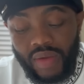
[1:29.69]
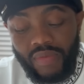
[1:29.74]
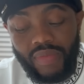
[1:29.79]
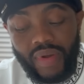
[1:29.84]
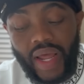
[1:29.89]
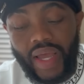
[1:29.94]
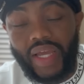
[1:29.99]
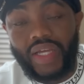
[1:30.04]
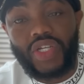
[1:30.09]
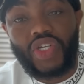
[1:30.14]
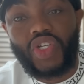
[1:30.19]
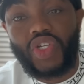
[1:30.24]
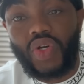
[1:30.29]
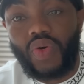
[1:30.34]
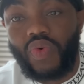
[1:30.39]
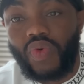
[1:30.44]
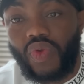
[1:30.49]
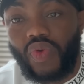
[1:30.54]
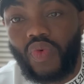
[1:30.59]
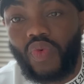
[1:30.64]
but I can
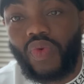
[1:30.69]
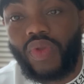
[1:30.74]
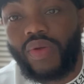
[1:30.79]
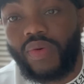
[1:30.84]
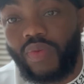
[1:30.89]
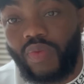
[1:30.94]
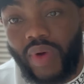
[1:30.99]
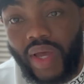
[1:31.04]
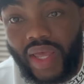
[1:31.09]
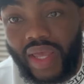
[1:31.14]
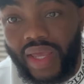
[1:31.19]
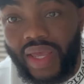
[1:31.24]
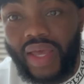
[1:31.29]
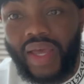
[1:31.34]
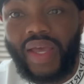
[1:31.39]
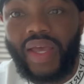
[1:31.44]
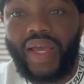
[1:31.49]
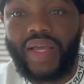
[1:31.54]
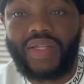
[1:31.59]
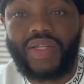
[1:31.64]
show you the way
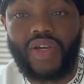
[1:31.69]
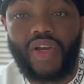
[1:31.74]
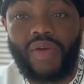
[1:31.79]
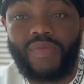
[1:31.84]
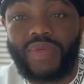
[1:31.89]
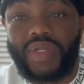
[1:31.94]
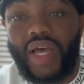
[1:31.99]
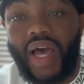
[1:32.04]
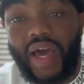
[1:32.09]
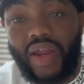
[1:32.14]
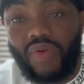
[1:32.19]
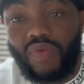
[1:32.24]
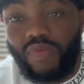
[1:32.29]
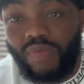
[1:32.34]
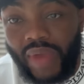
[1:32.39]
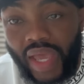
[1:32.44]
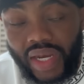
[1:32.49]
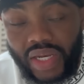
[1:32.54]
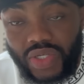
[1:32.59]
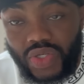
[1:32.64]
in terms of how to
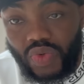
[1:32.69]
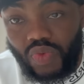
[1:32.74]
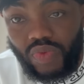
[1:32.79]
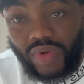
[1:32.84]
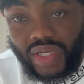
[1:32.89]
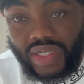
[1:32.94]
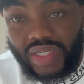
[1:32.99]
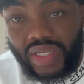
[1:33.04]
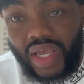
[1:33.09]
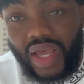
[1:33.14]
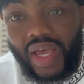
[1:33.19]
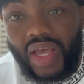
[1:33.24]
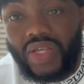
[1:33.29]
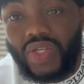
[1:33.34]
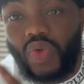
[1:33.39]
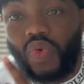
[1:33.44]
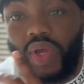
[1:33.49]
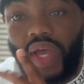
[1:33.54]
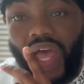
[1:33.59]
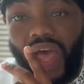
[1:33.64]
manage your risk
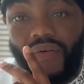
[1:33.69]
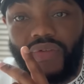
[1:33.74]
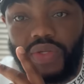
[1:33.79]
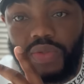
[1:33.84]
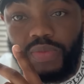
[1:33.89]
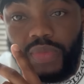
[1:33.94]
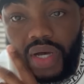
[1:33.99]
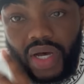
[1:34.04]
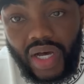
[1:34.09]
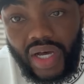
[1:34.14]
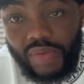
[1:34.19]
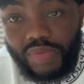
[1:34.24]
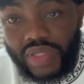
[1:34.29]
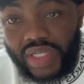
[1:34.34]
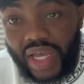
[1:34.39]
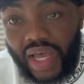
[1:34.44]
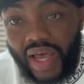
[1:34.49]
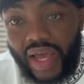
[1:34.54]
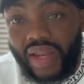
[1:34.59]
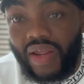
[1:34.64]
so you can have some
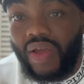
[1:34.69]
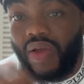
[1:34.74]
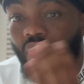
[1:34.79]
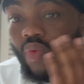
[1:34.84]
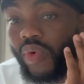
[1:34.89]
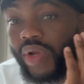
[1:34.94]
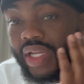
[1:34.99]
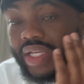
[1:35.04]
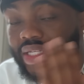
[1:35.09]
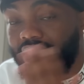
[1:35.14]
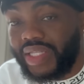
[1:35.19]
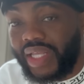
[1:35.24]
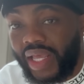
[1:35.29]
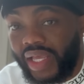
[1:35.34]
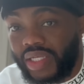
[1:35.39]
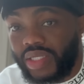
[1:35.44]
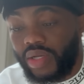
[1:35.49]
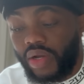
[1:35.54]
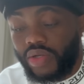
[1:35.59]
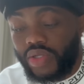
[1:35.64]
upside when these
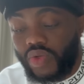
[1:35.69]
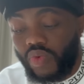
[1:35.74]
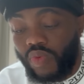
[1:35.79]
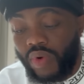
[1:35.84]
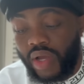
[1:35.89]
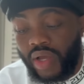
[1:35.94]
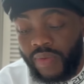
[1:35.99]
things start to run.